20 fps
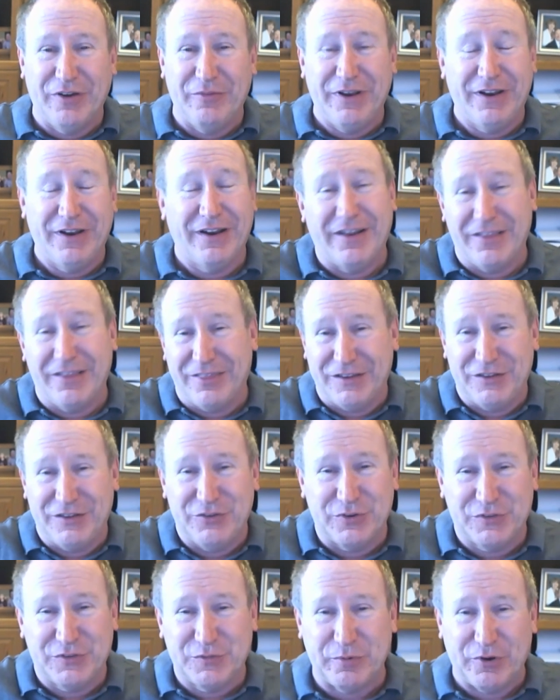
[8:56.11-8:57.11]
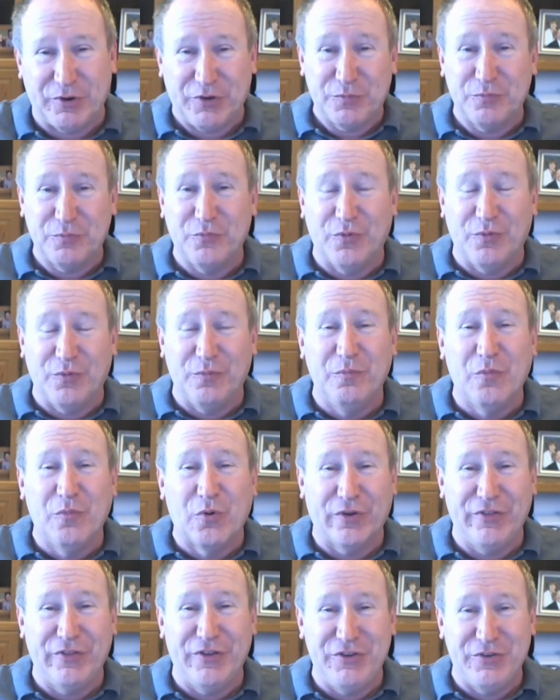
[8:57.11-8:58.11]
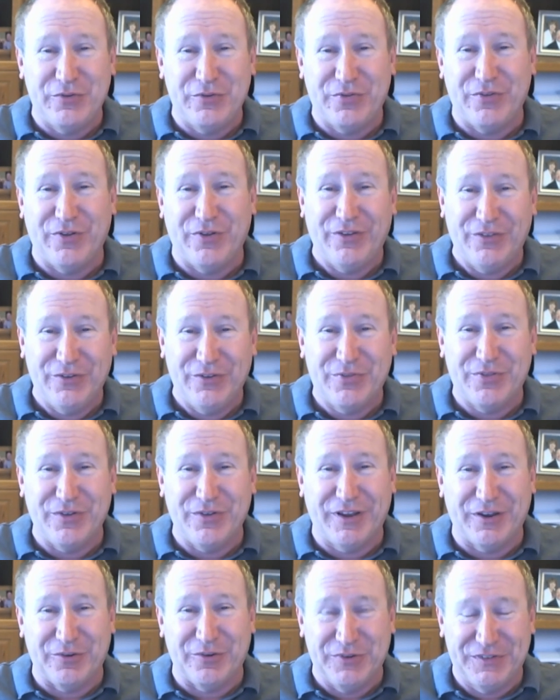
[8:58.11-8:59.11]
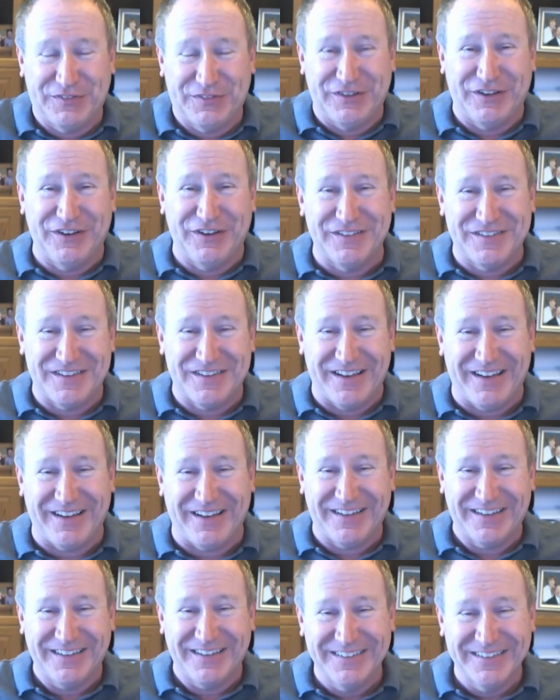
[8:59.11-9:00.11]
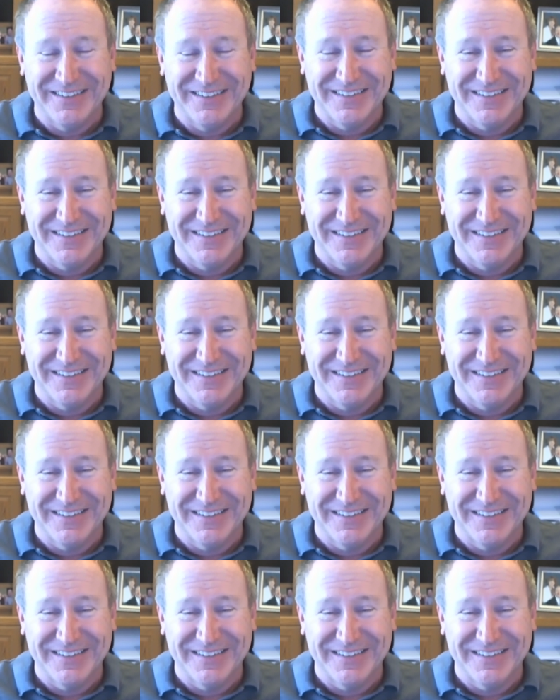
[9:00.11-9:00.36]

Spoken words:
I mean, and I think you experienced more than you think it was going to take.